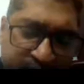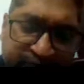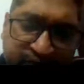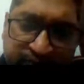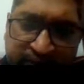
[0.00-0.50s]

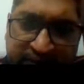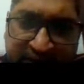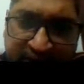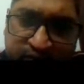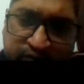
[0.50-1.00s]
for me if
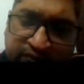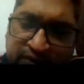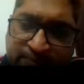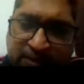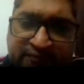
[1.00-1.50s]
I go for
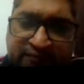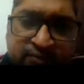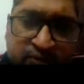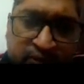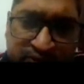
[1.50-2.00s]
a private
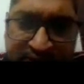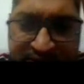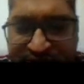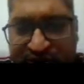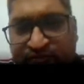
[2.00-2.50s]
blockchain
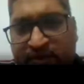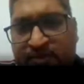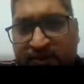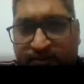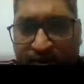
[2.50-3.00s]
instead of
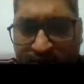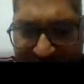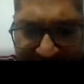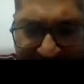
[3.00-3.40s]
public blockchain.